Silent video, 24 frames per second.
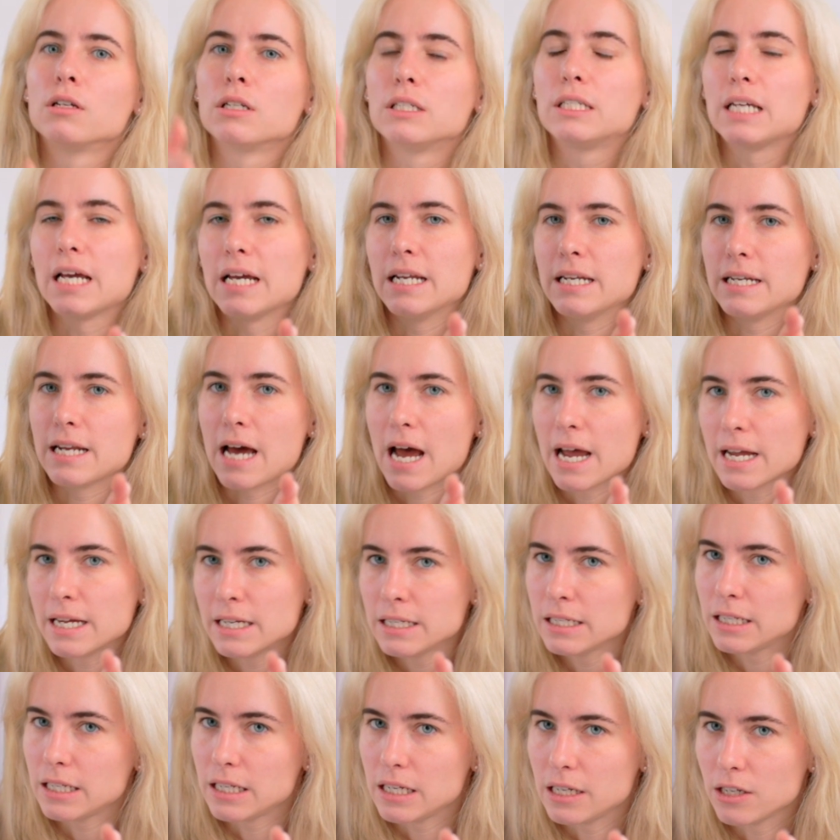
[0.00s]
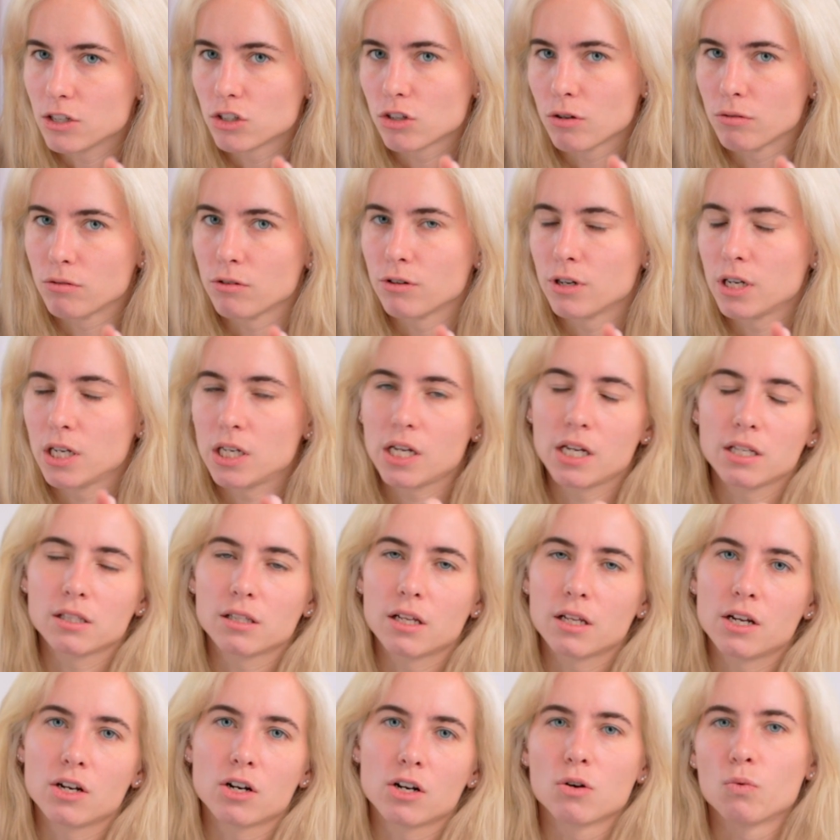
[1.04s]
Day 90, so 30 days
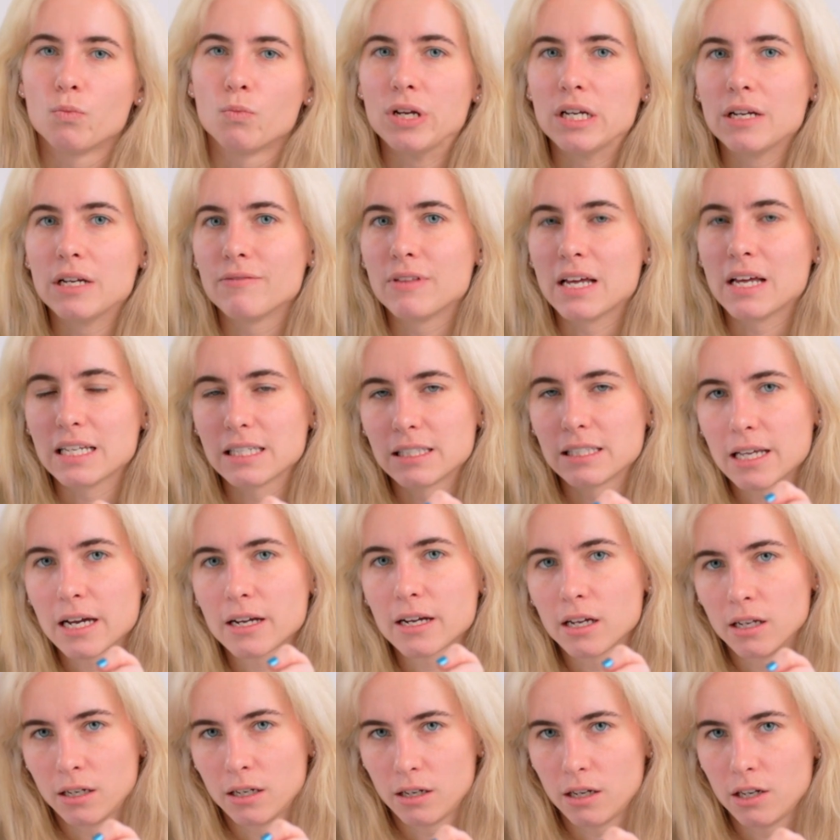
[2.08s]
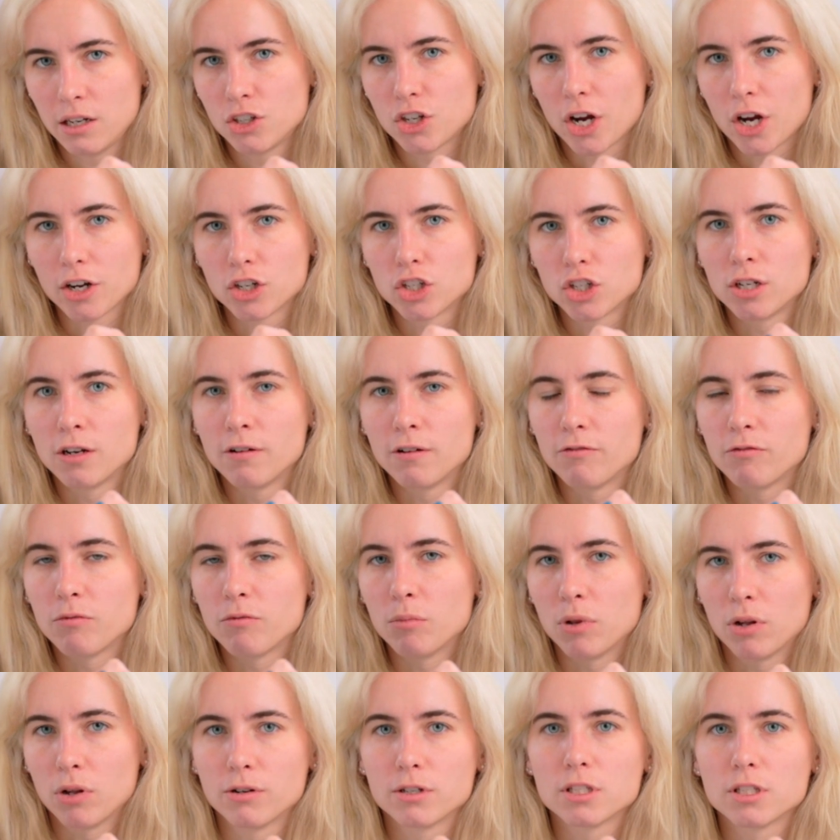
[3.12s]
later, we give that second injection of
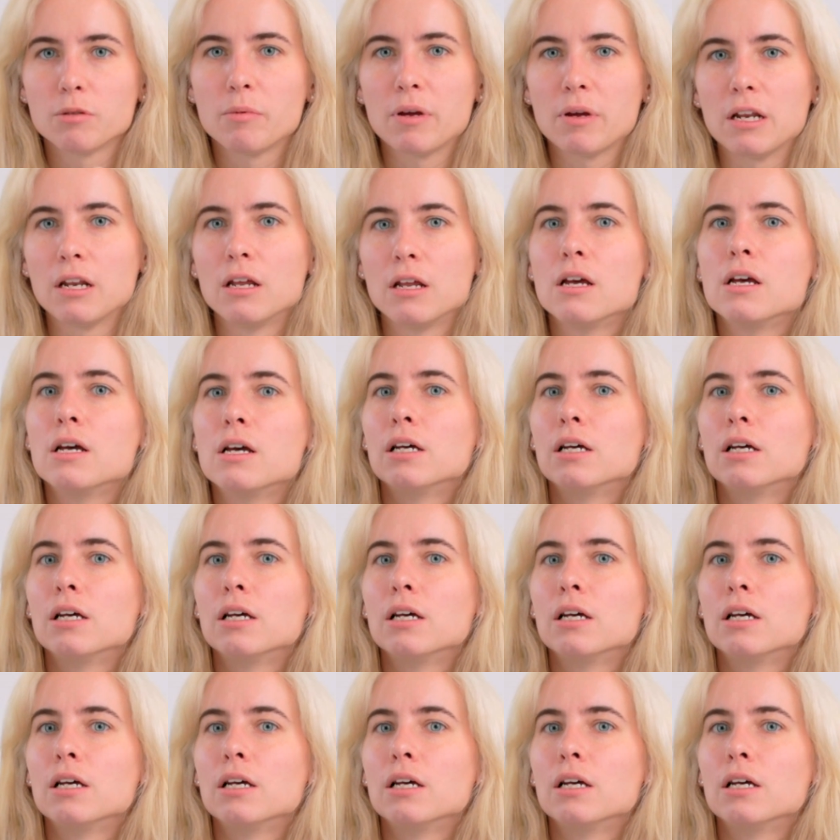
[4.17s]
melarsamine.